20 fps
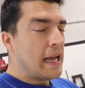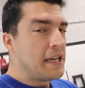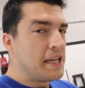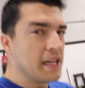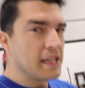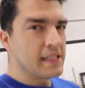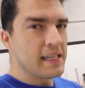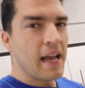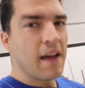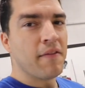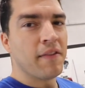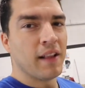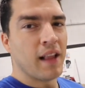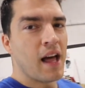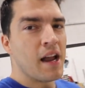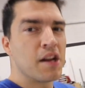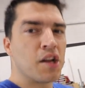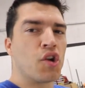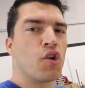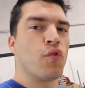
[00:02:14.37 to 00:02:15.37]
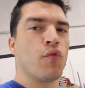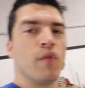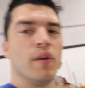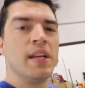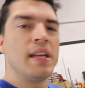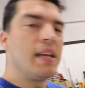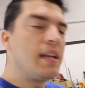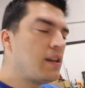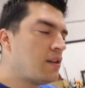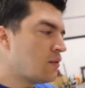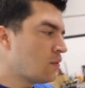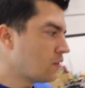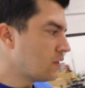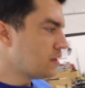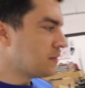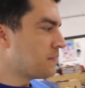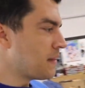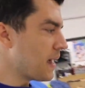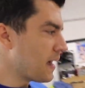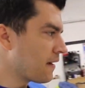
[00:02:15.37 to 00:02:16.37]
It does have a lot of creaking
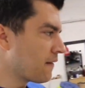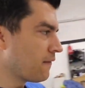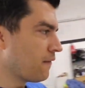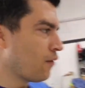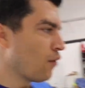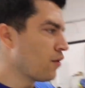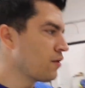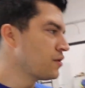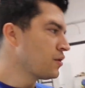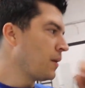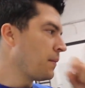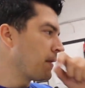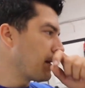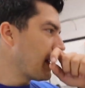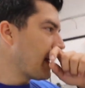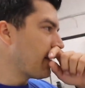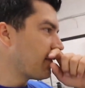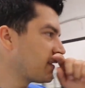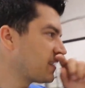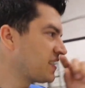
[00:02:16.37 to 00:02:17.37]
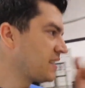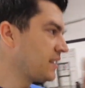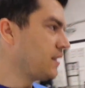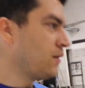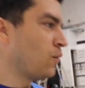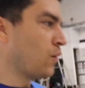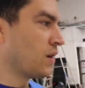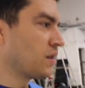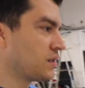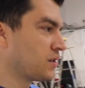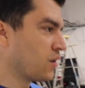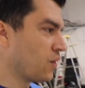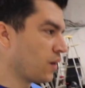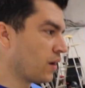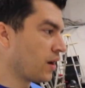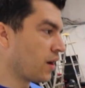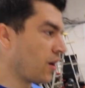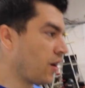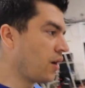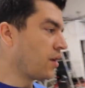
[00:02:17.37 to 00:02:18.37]
noise back and forth, so I'm gonna have to see what's
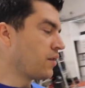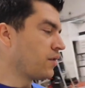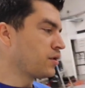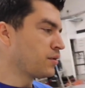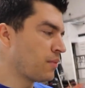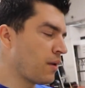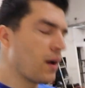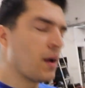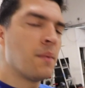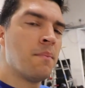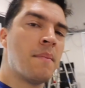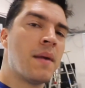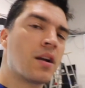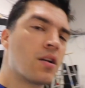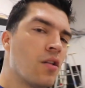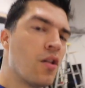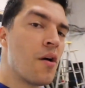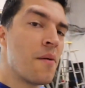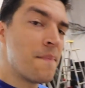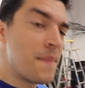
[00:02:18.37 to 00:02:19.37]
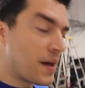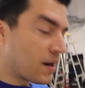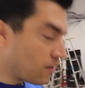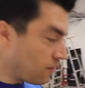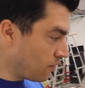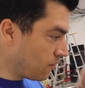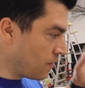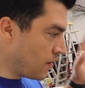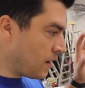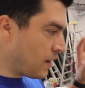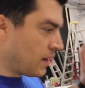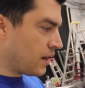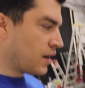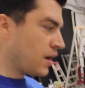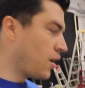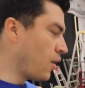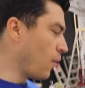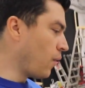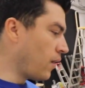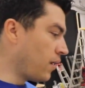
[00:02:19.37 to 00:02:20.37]
going on. There's probably metal on metal
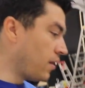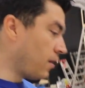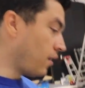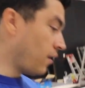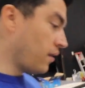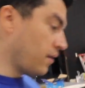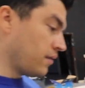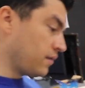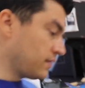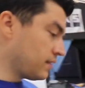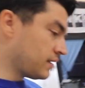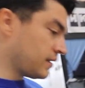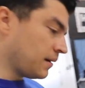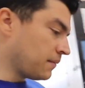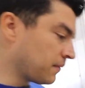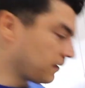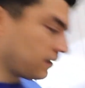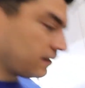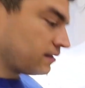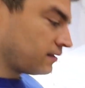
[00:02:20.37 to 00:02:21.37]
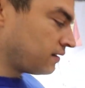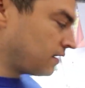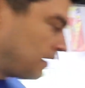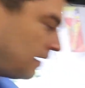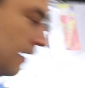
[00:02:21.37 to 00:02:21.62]
going on, something